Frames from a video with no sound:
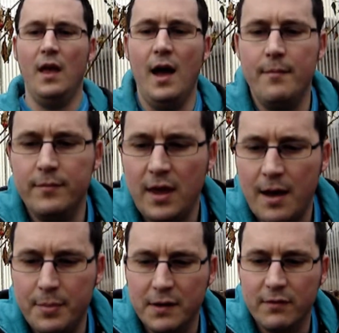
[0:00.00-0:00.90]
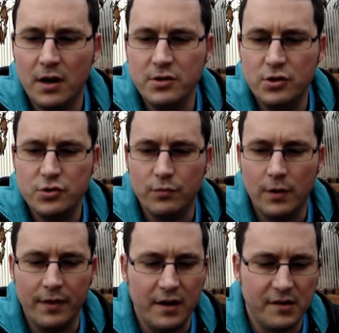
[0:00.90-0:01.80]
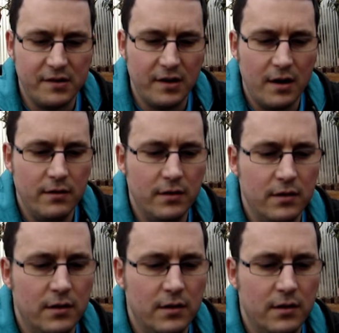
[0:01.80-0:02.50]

Yeah, a bit of an unusual one this, so